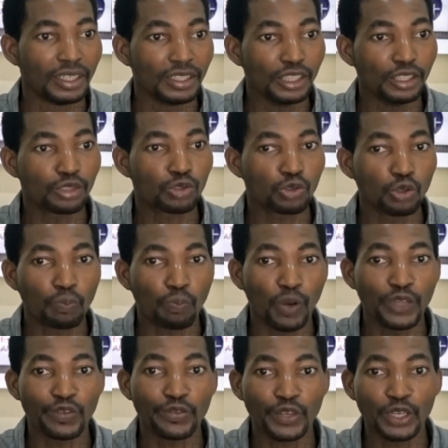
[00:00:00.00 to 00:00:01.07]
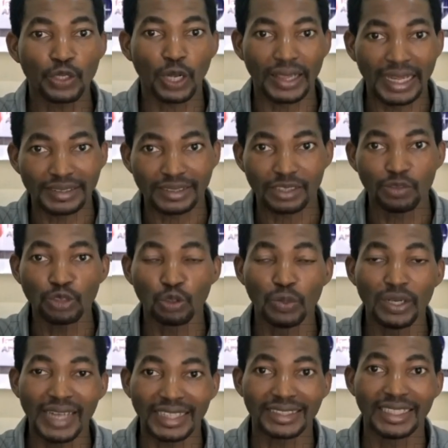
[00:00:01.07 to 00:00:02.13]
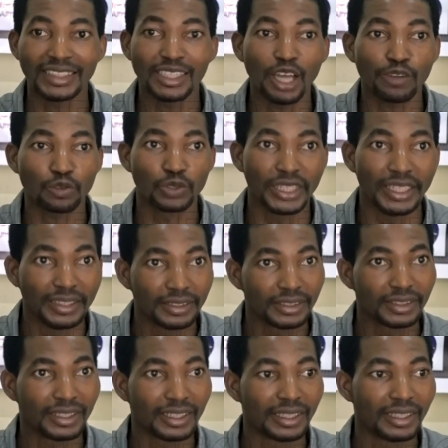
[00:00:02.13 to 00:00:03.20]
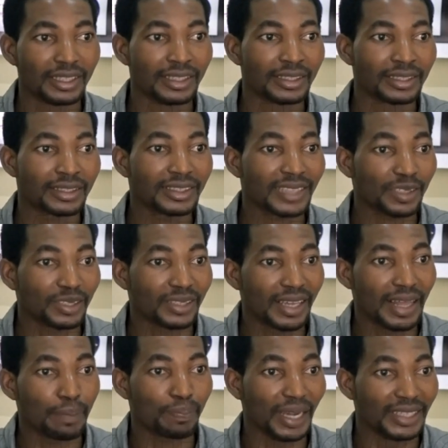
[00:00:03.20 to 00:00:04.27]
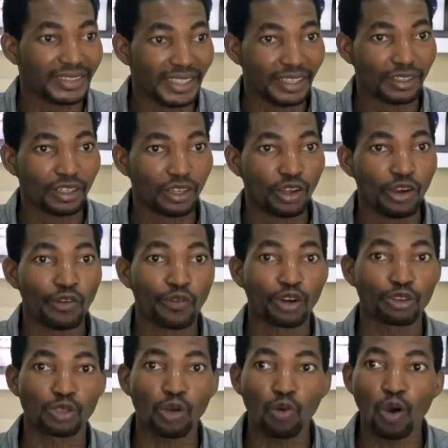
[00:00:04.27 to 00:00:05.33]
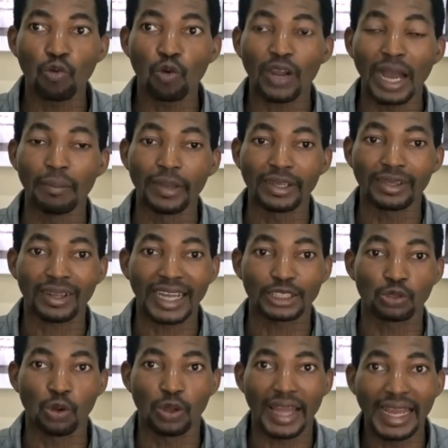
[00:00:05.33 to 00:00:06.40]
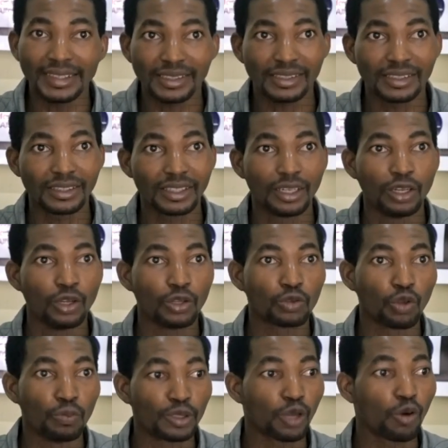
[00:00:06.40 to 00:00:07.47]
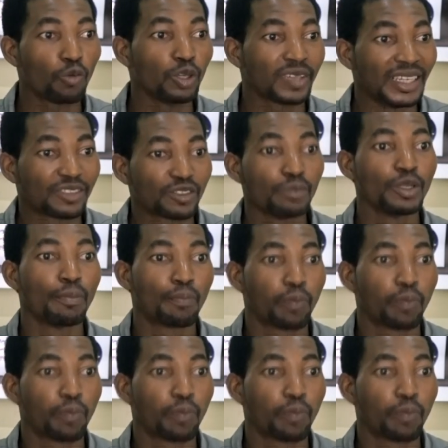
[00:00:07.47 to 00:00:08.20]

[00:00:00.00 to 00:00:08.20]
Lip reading: is $2.15, which will mean that in Nigeria of today, 3,000 naira per day for someone who can be categorized to be someone who is extremely